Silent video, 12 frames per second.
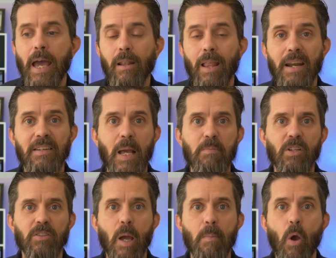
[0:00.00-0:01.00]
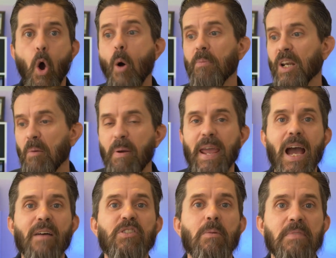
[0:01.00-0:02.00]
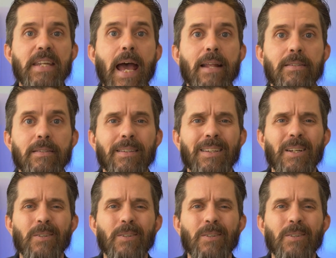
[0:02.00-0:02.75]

And a lot of times they'll tell me, Oh, I'm going to pay off some debts.